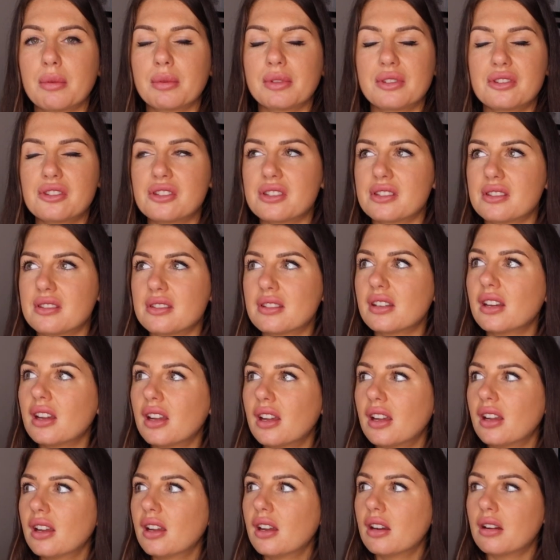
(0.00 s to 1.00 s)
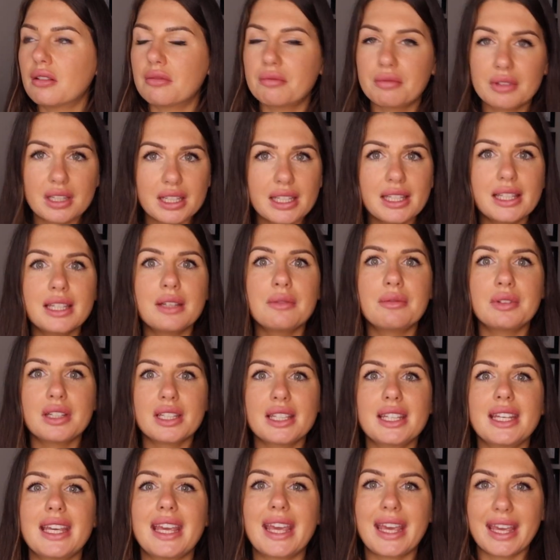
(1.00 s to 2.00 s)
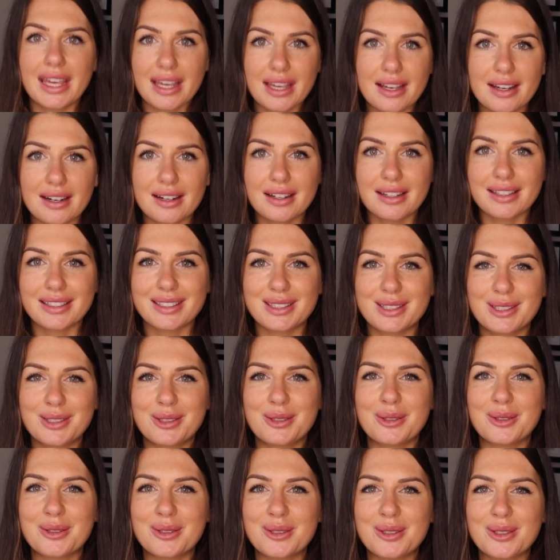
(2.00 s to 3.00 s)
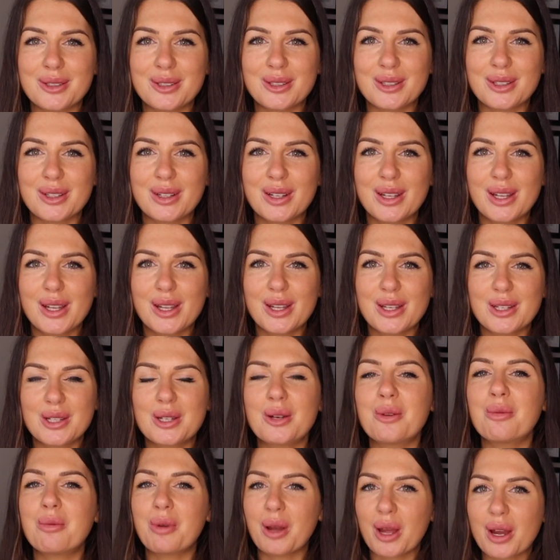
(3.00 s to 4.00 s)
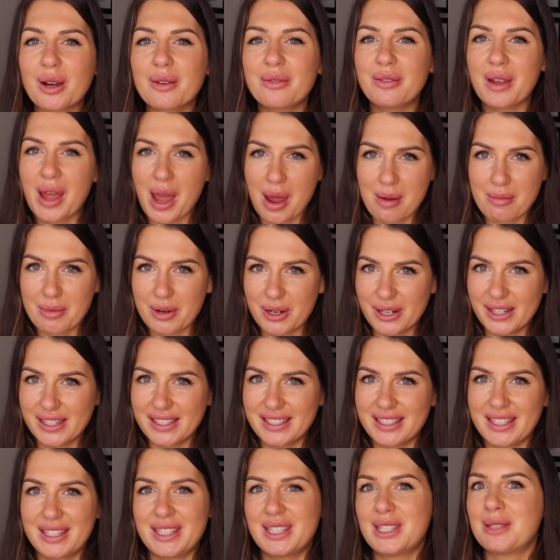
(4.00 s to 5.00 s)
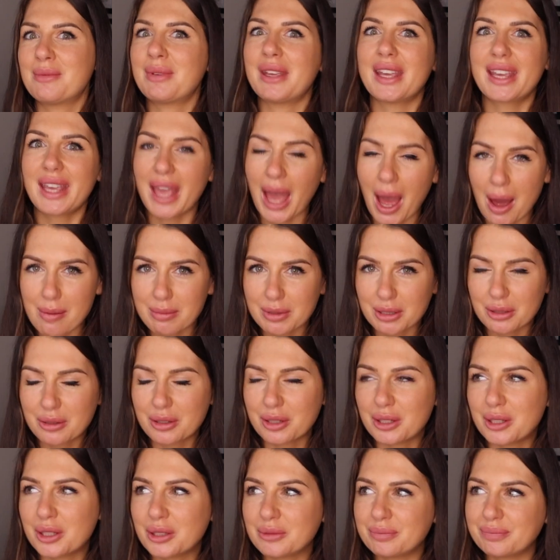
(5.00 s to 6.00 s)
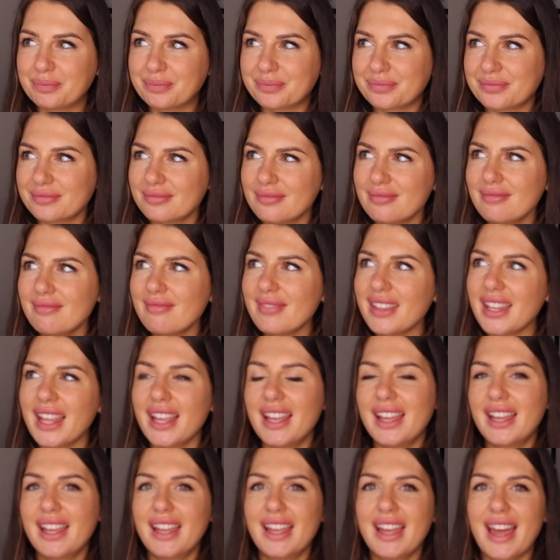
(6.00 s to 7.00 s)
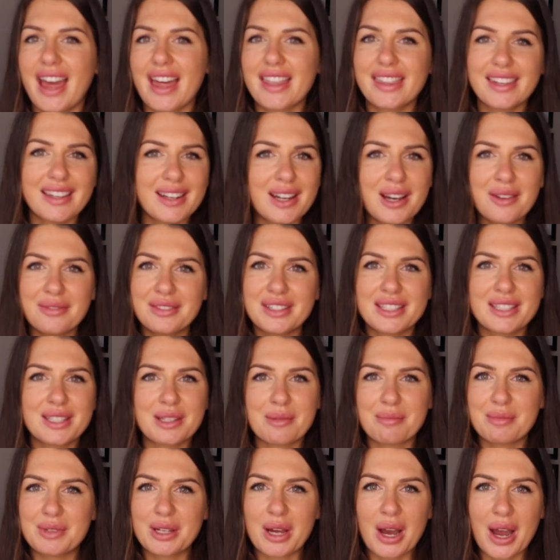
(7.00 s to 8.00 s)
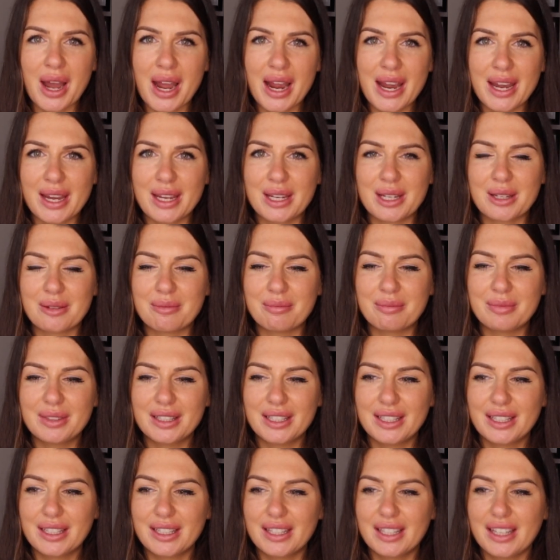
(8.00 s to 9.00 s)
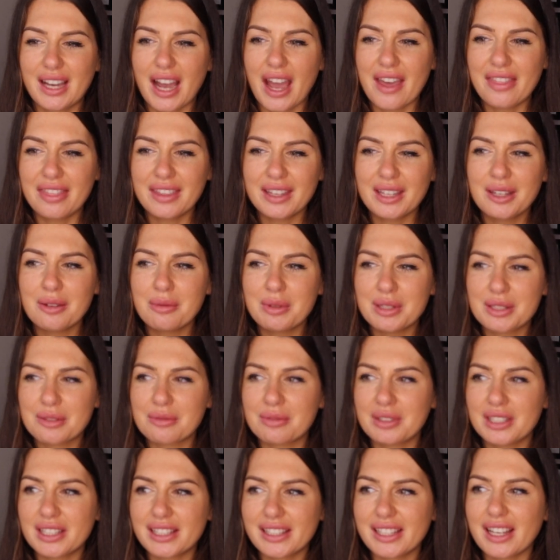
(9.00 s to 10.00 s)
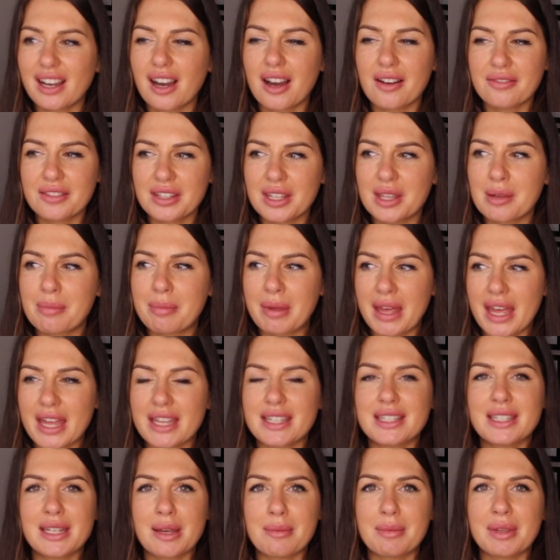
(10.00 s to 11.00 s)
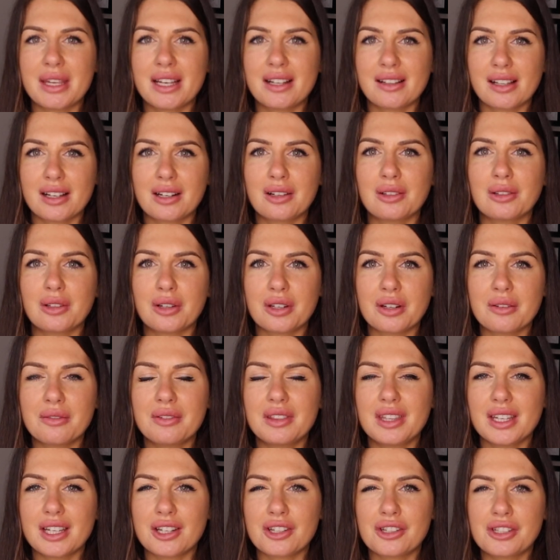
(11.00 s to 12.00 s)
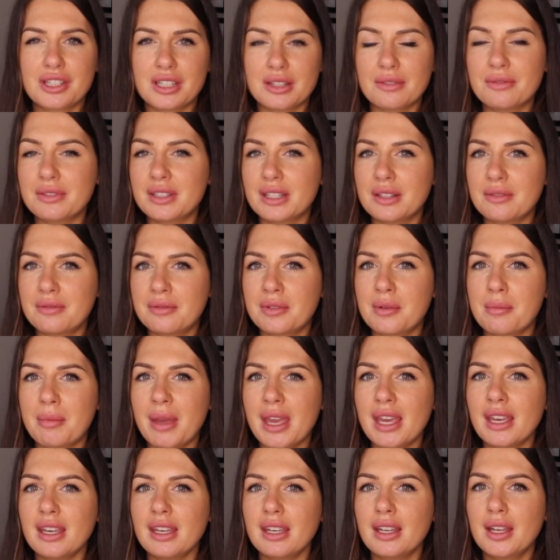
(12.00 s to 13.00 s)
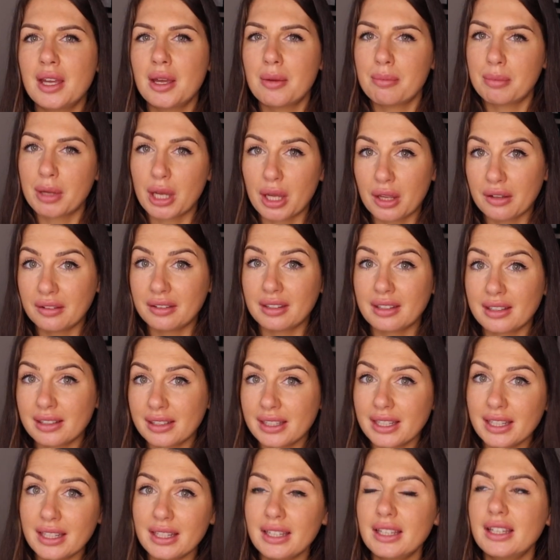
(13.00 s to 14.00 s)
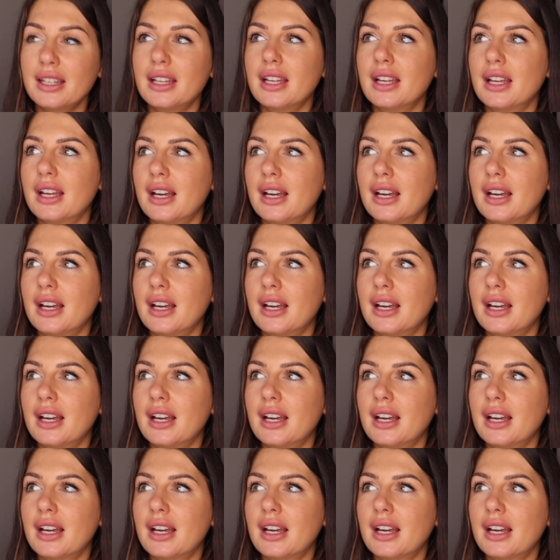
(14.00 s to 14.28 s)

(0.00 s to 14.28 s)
was just really, really eager to work for Emirates and to be a cabin crew. And then after some time, I think it was really after the pandemic, like a lot of things shifted for me personally.